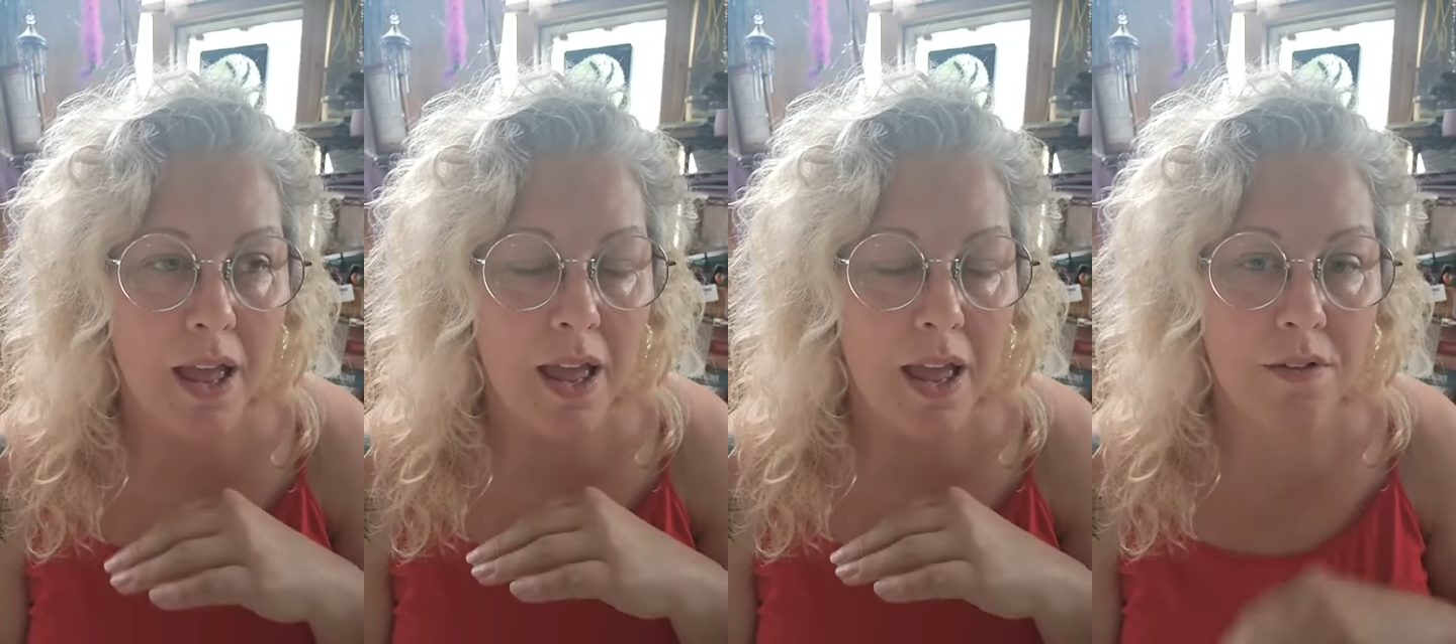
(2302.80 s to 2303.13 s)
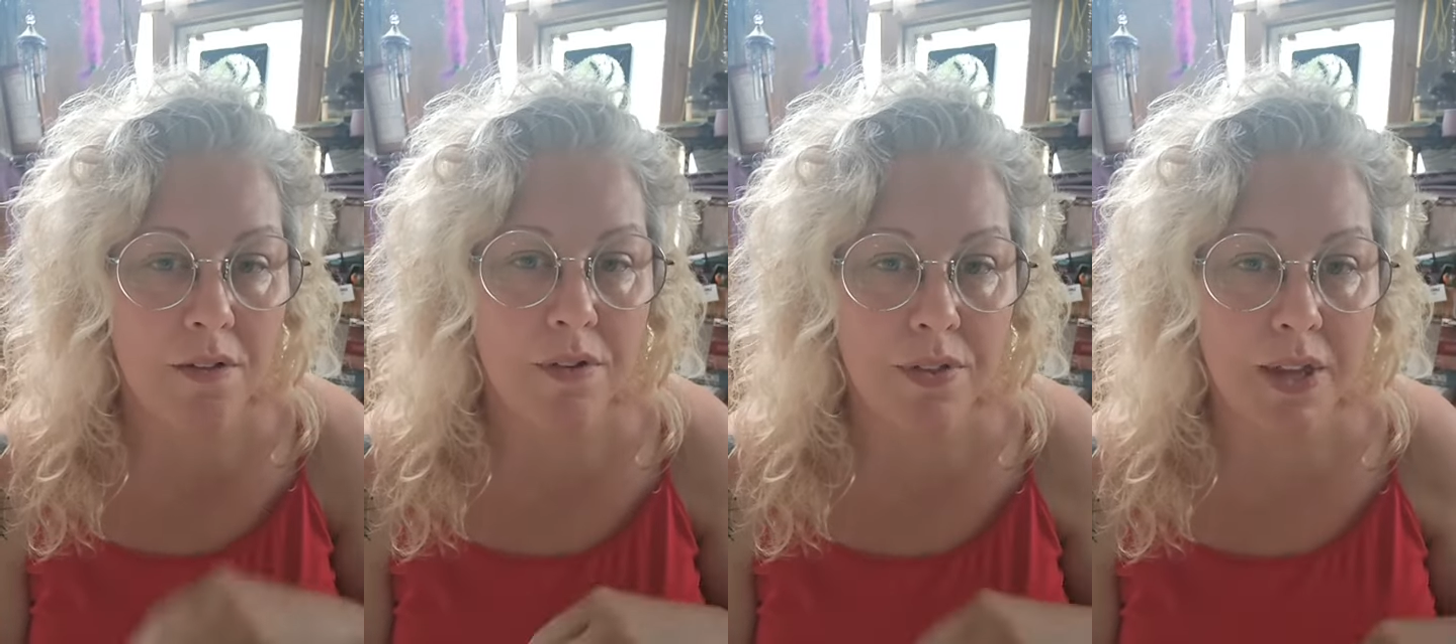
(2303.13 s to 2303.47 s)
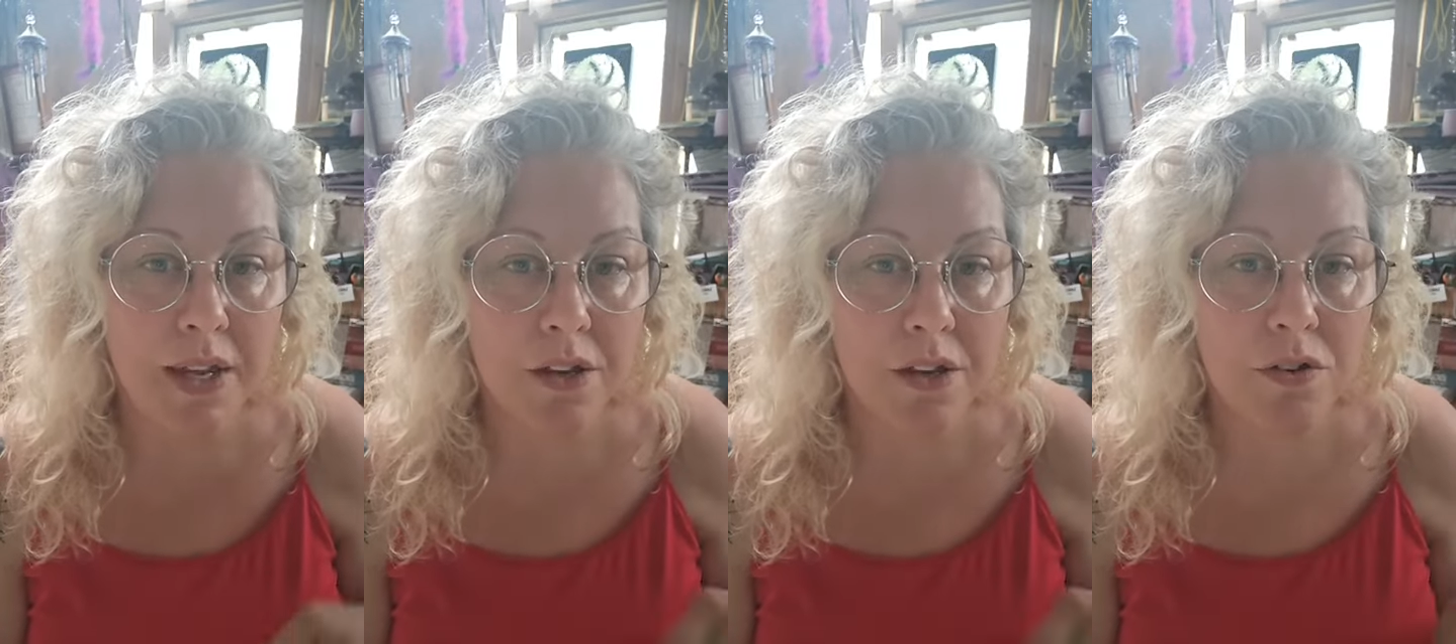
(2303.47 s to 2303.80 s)

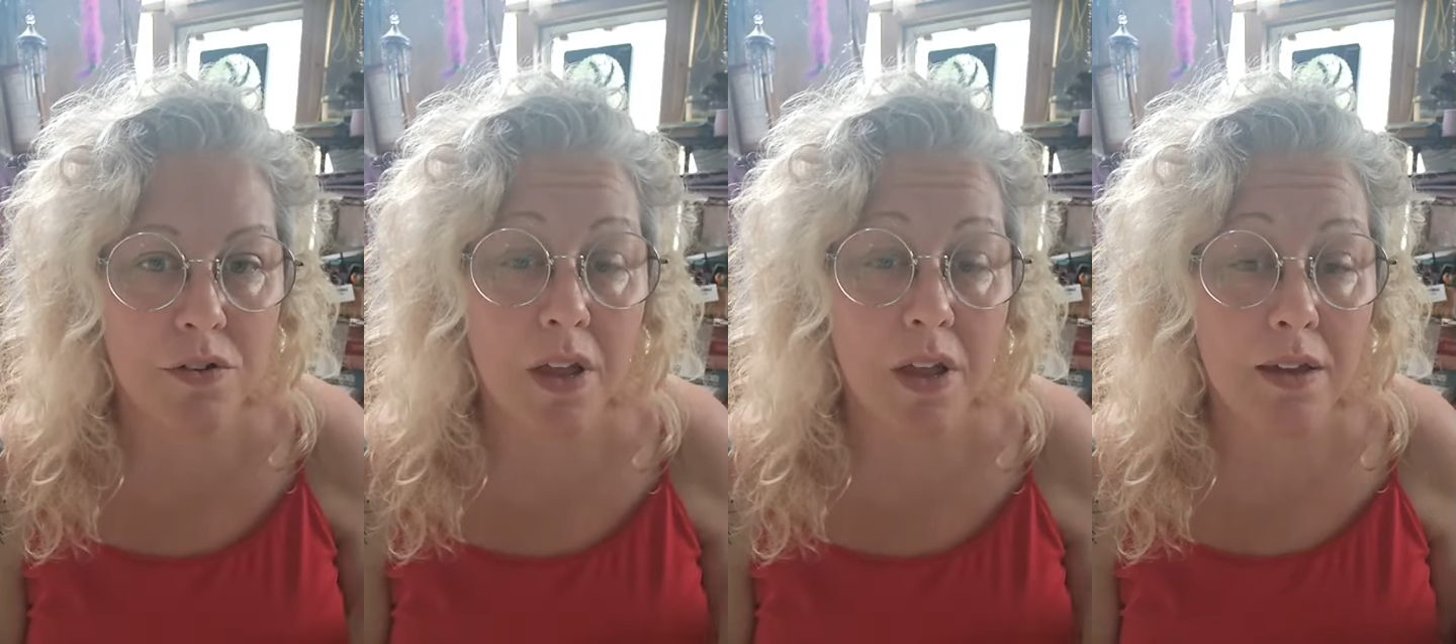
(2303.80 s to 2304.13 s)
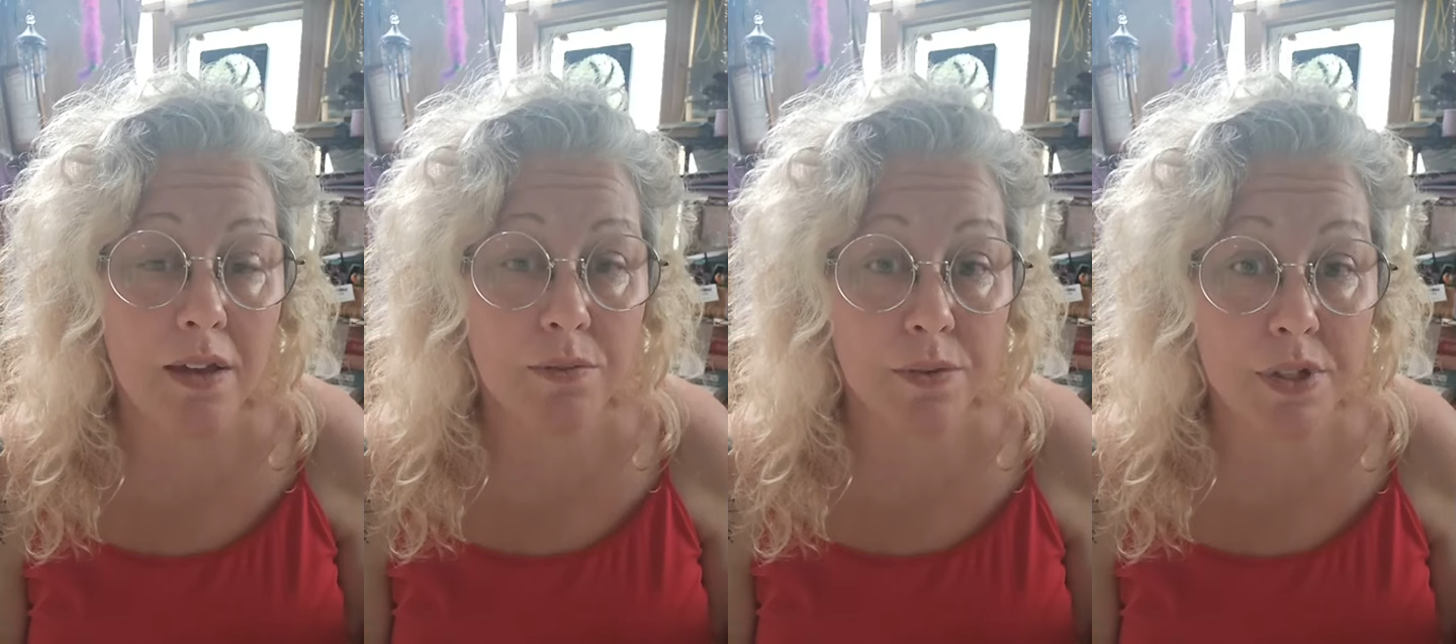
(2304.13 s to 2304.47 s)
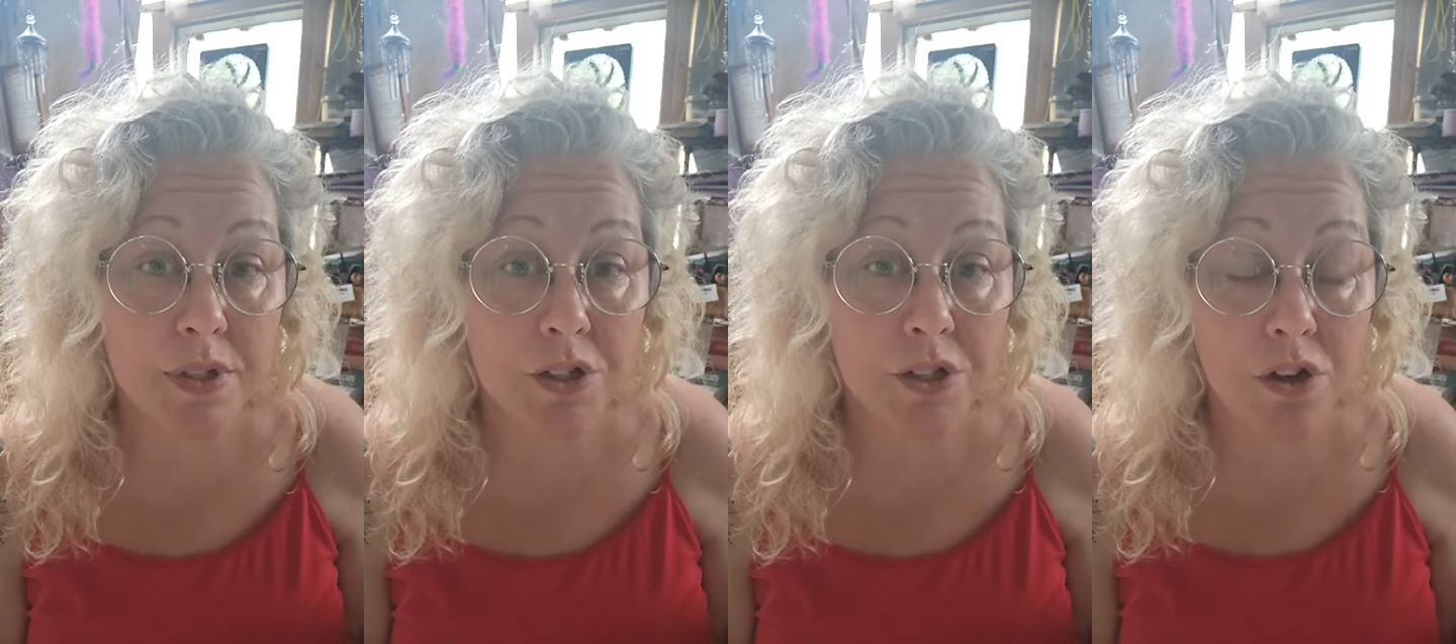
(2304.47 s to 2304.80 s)
everything in your life will
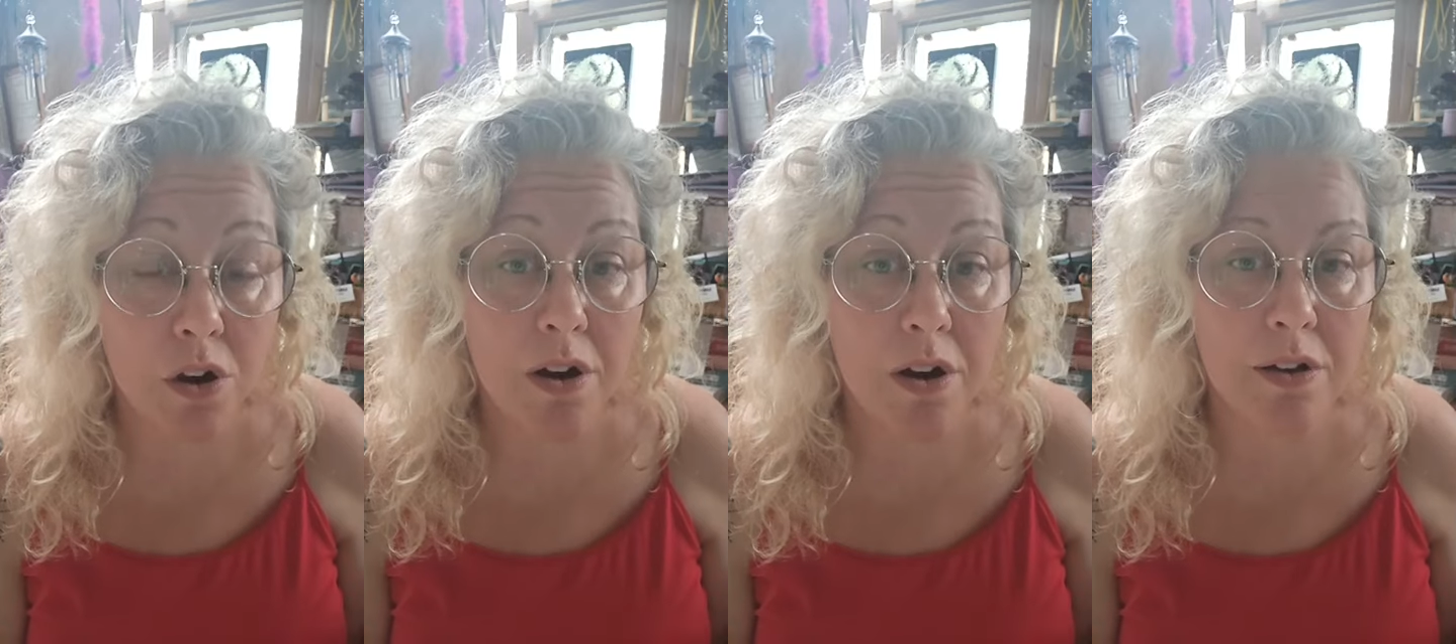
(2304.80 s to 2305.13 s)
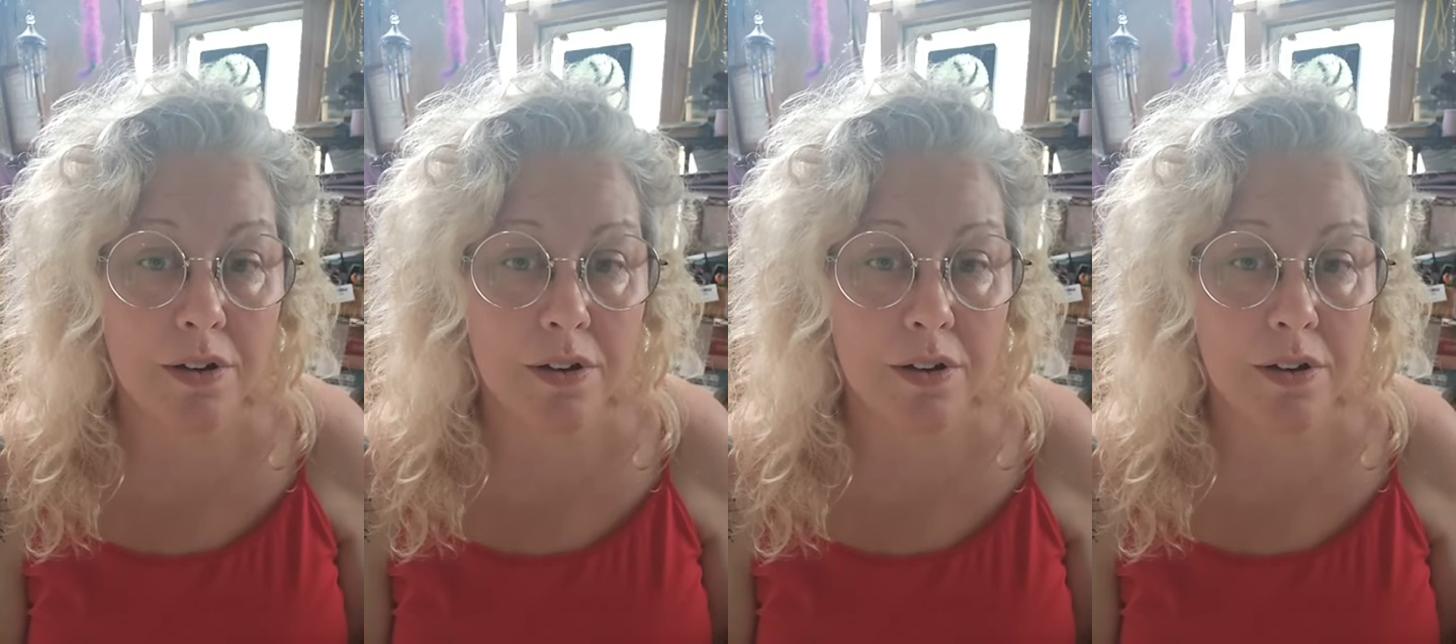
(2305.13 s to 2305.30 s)
start